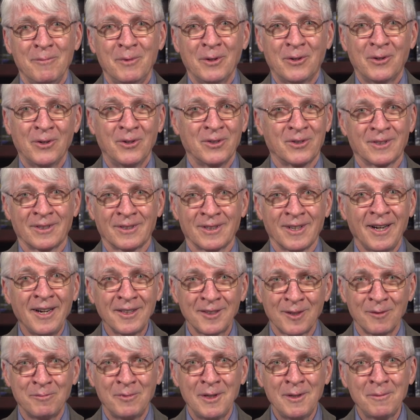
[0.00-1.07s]
Because there's
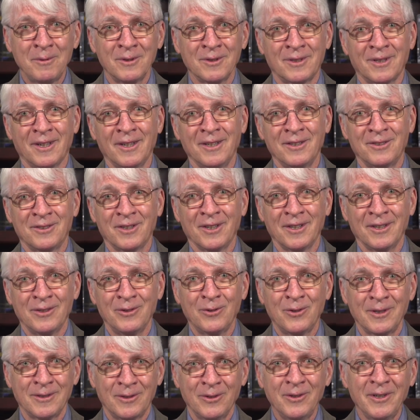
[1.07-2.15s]
lots of people today saying,
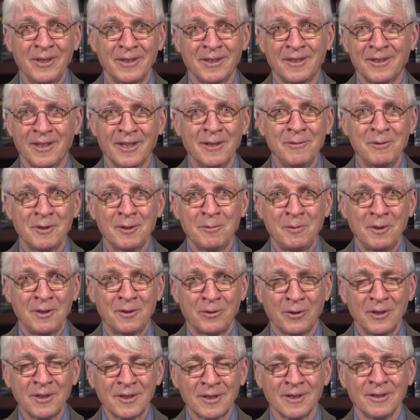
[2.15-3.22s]
"Lord, Lord," claiming to be
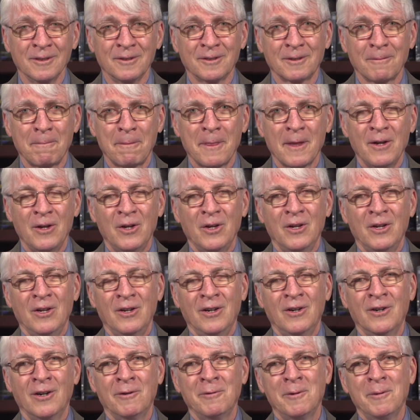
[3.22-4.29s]
Christians.
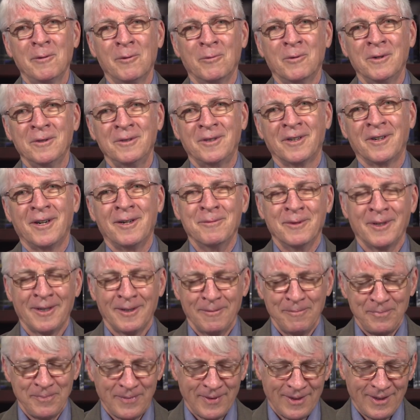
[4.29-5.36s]
You know, I remember one time
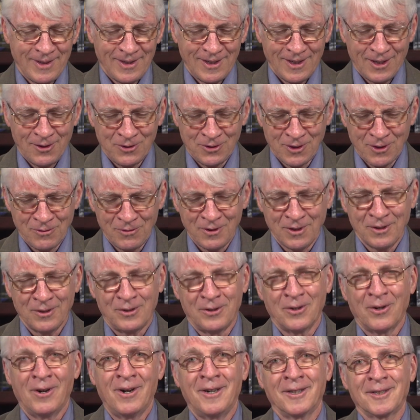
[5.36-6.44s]
that I was giving a
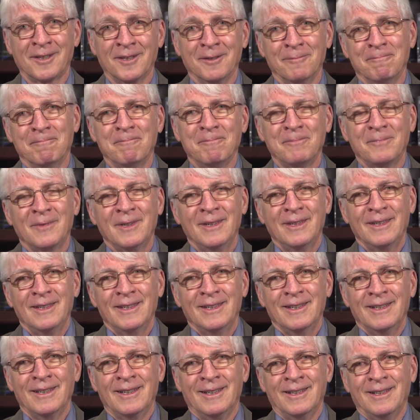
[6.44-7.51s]
talk, and
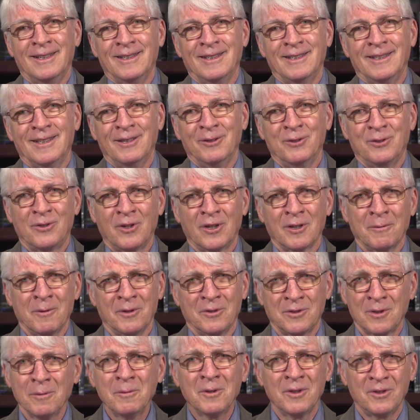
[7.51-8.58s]
I was talking about
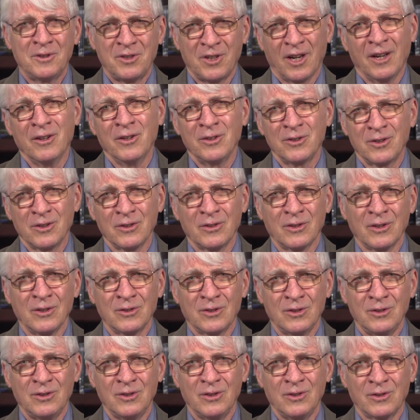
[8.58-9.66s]
some of the challenging things
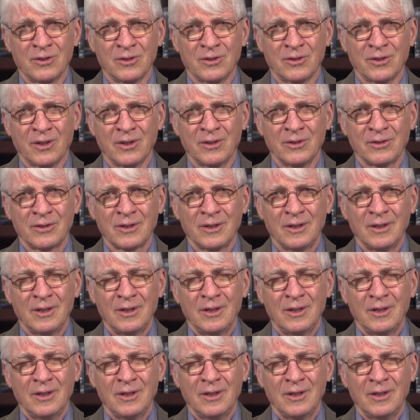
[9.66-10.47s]
that Jesus says.